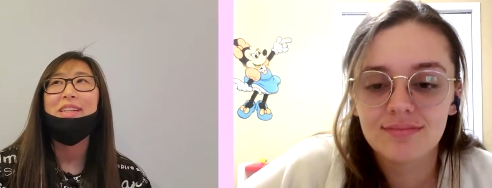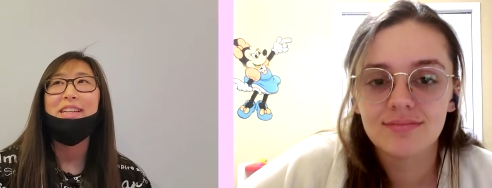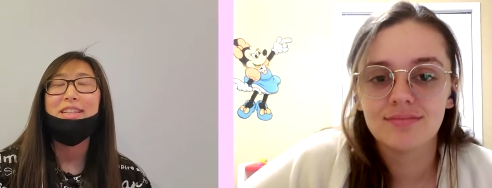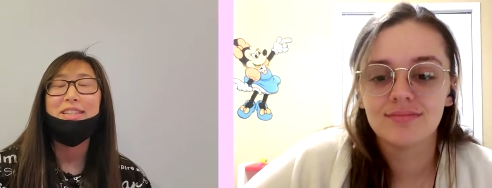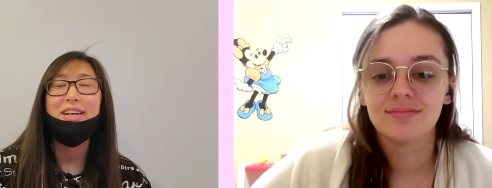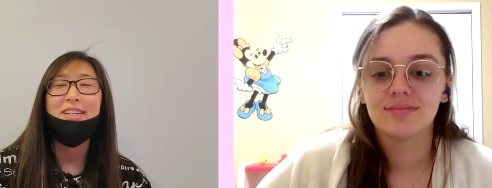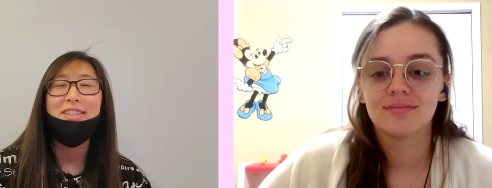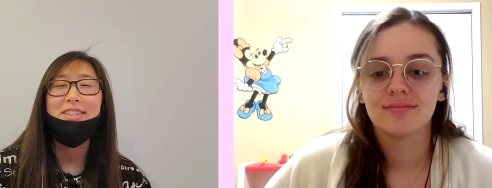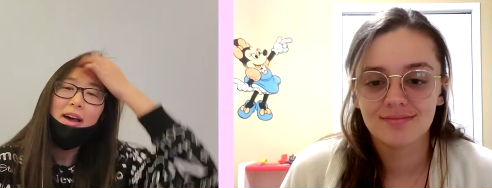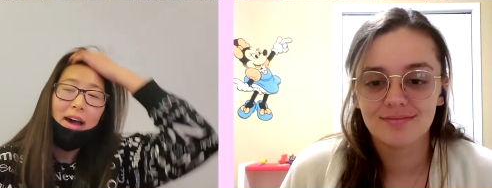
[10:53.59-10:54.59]
Speaker 1: nice
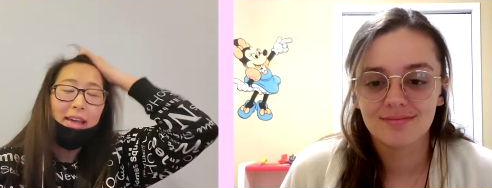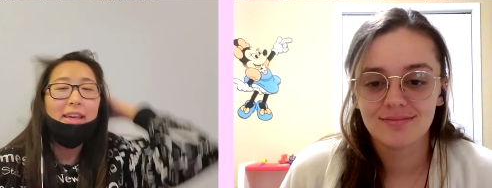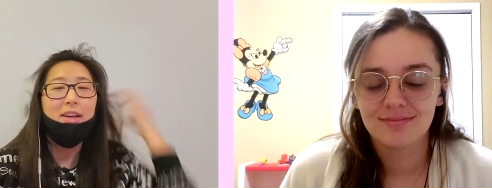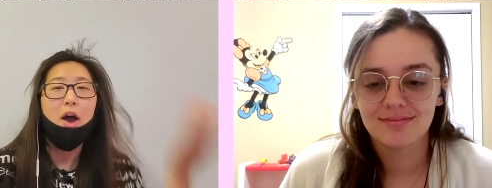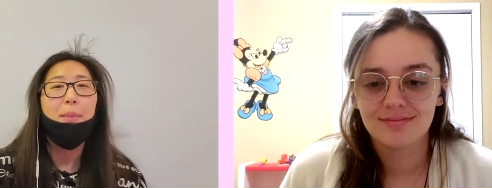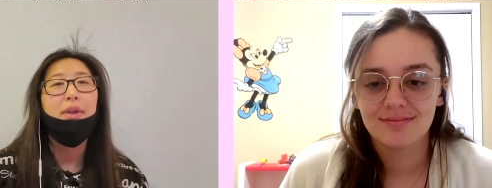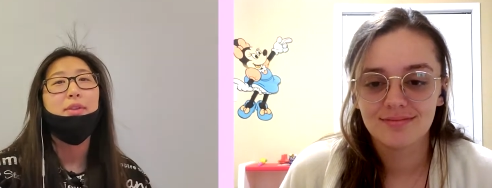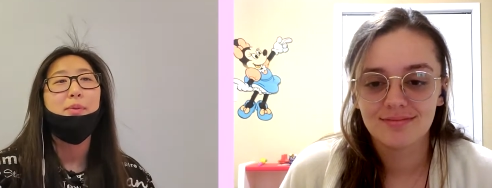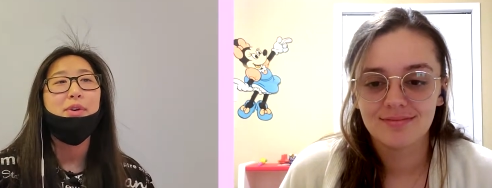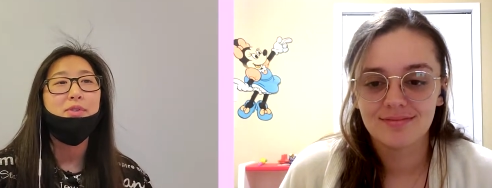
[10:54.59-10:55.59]
touch. I can't comment on the
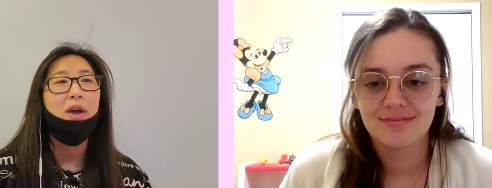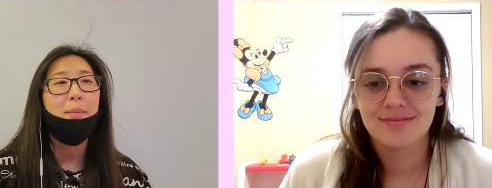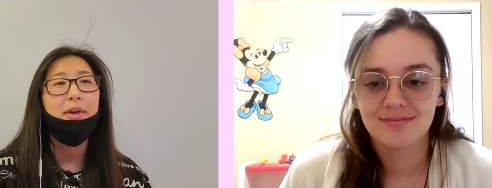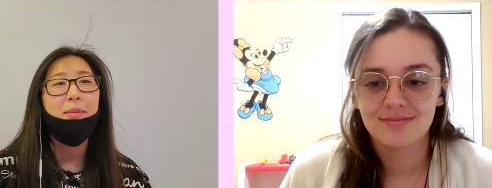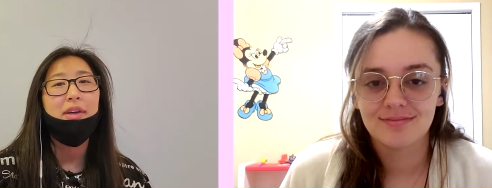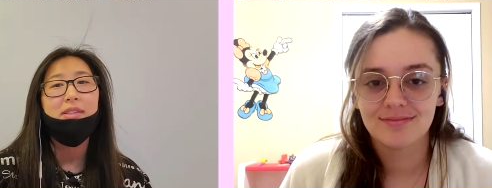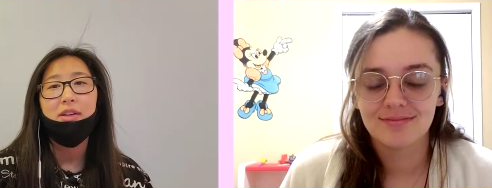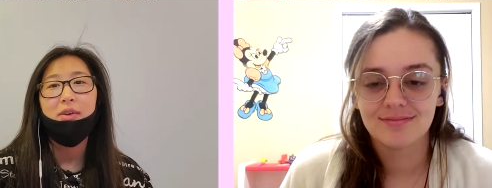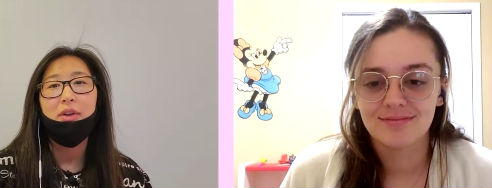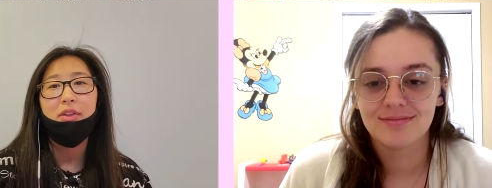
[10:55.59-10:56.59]
boys rapping because I
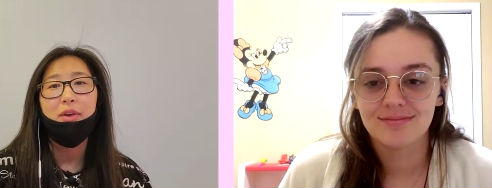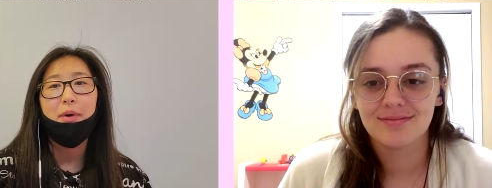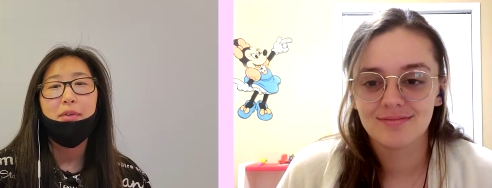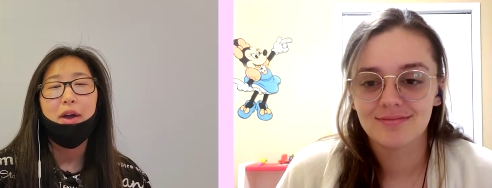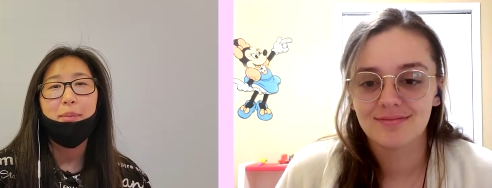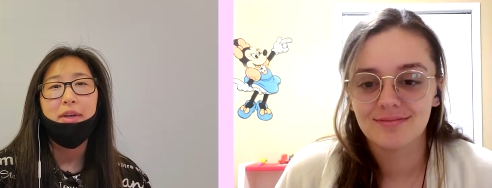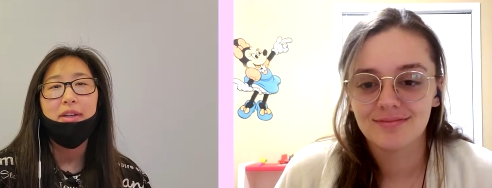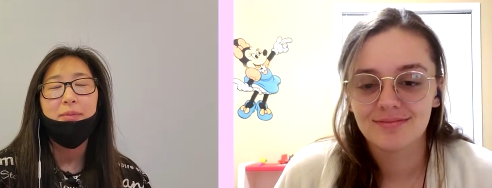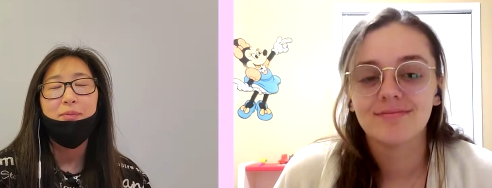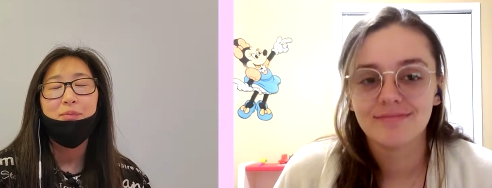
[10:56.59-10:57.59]
know nothing about
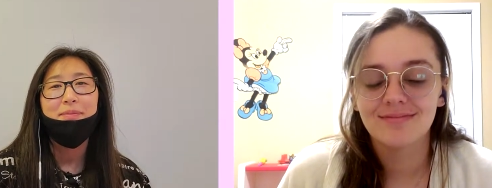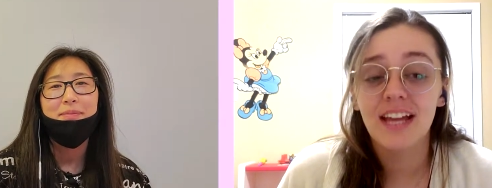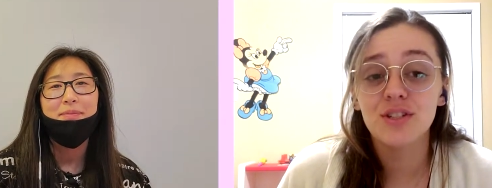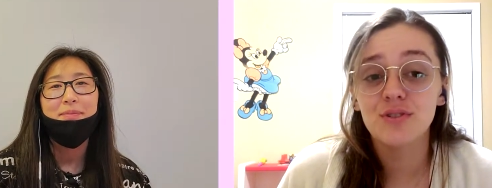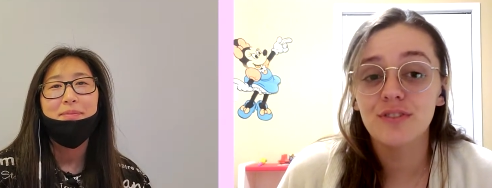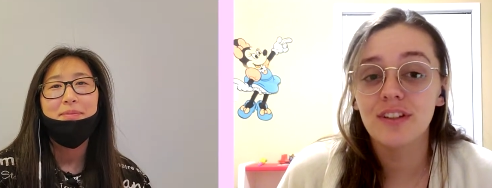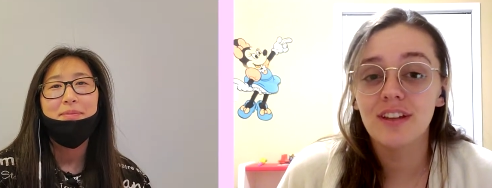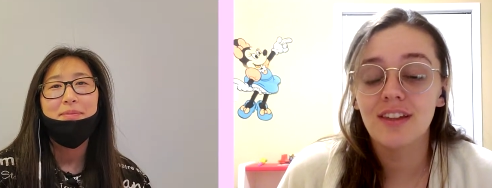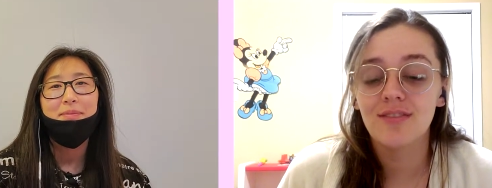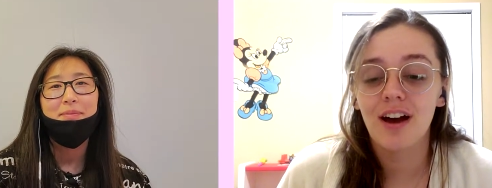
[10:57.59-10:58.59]
rapping.
Speaker 2: I do feel like
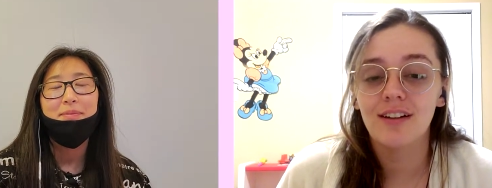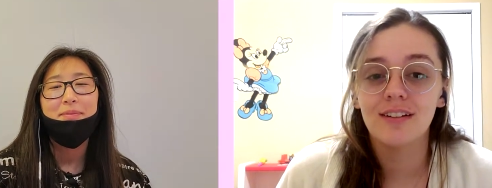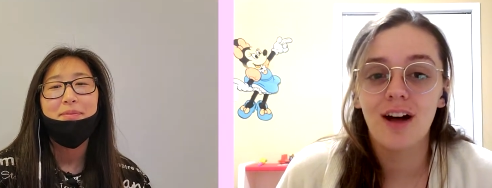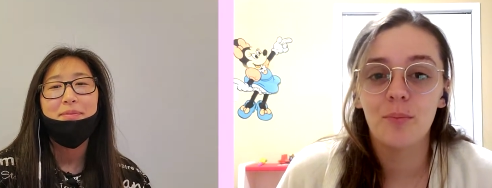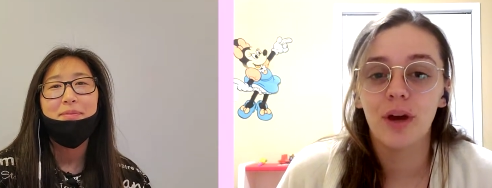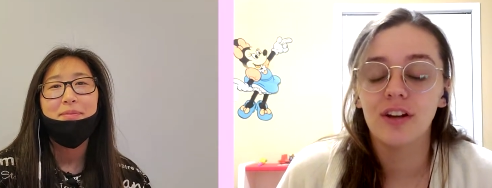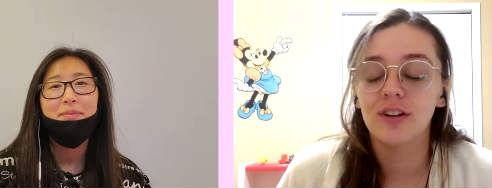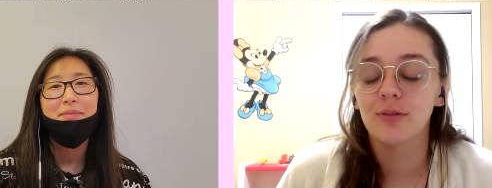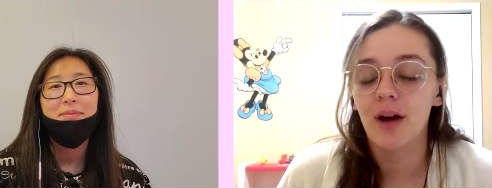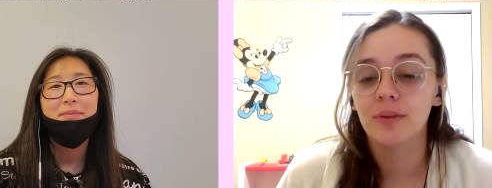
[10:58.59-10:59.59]
they've gotten a lot better at
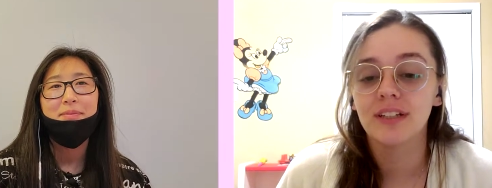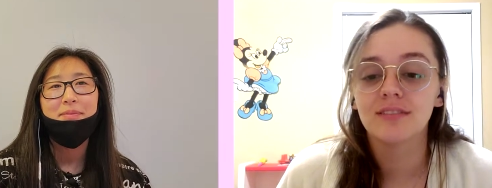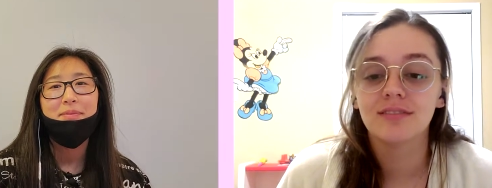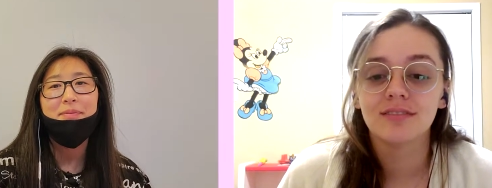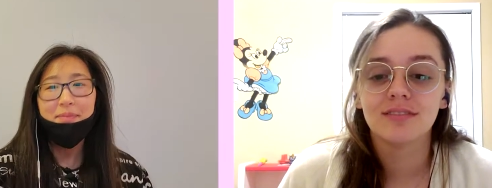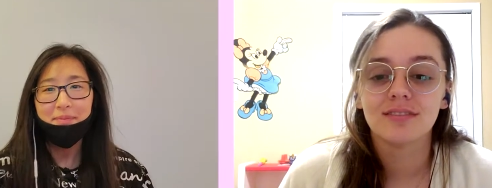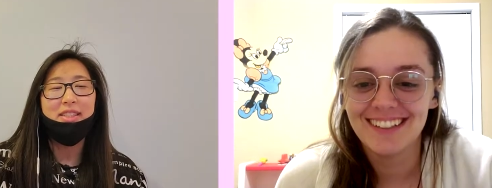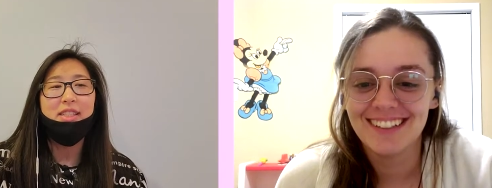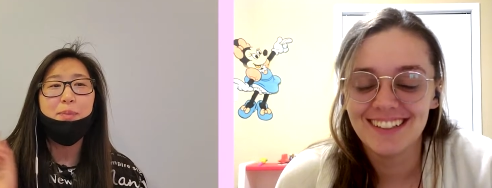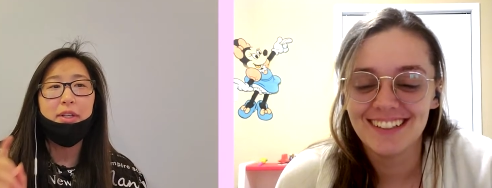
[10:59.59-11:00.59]
rapping.
Speaker 1: Mm,
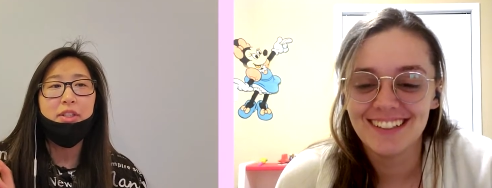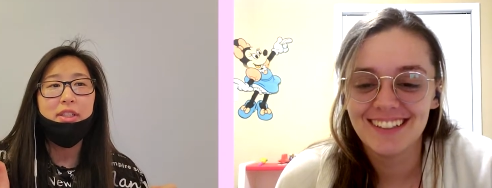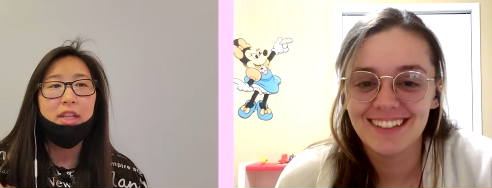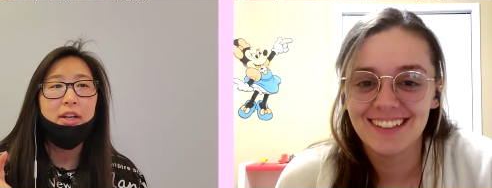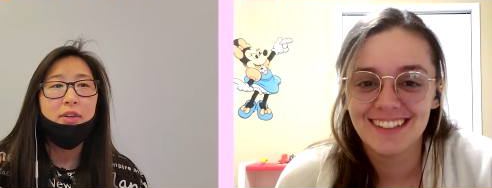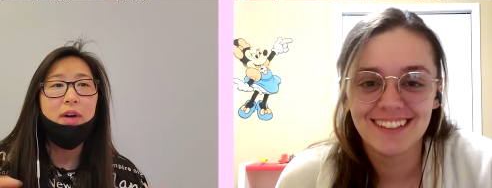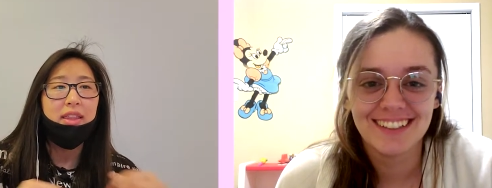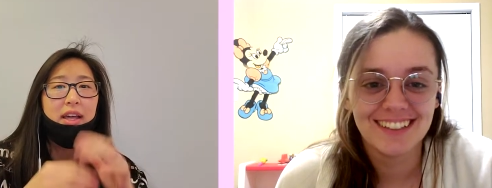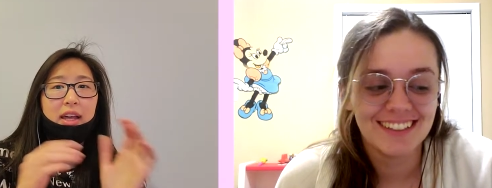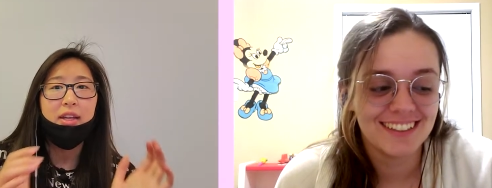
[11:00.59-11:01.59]
especially Jeno at
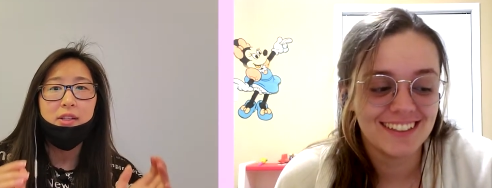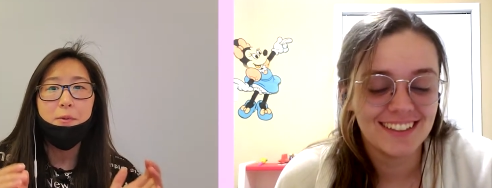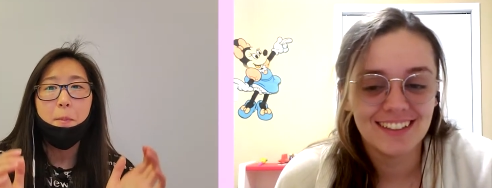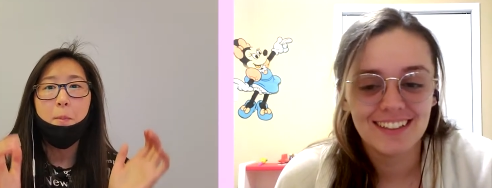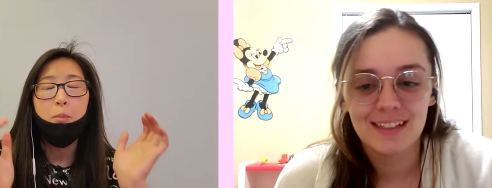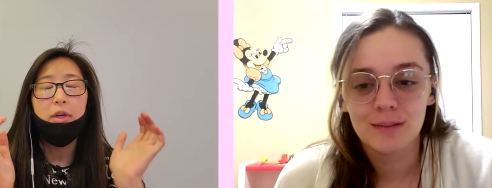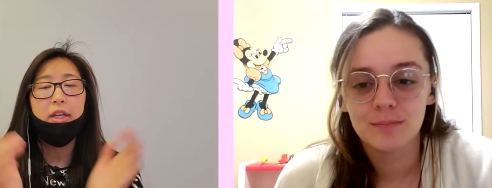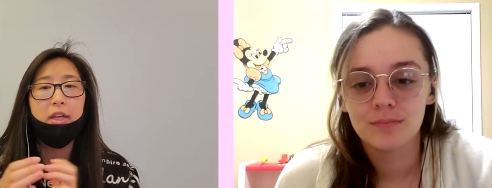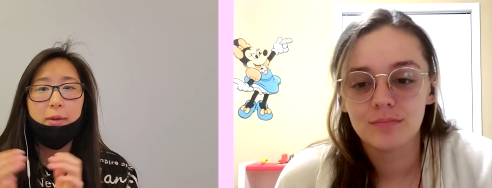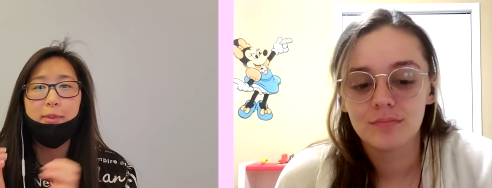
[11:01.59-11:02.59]
the end, when he
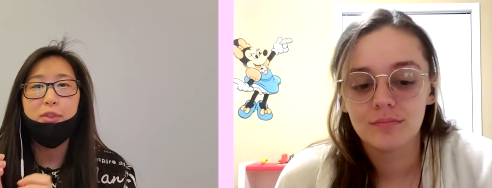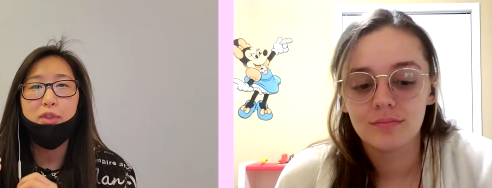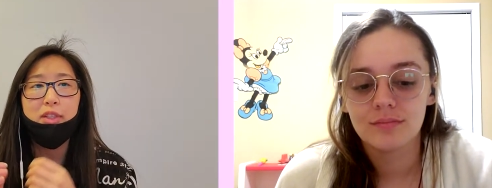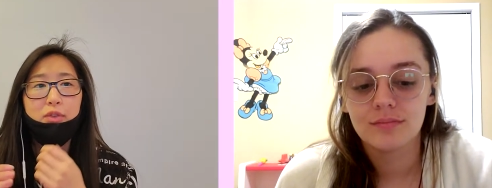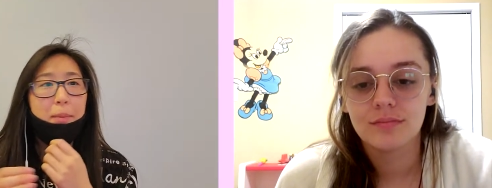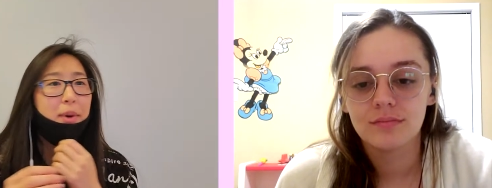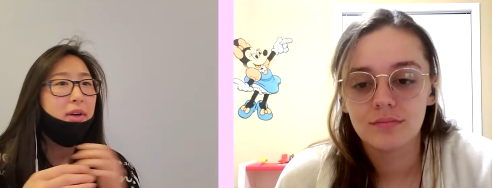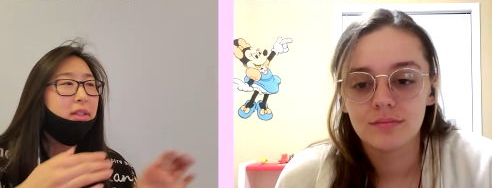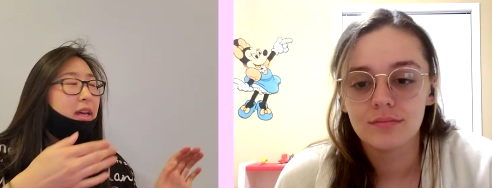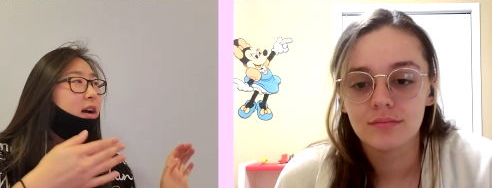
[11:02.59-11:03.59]
comes in for his rap
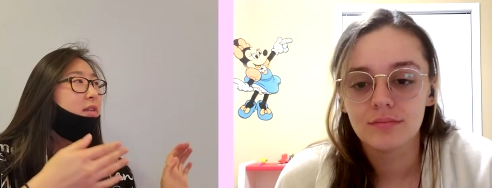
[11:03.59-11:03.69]
part, they have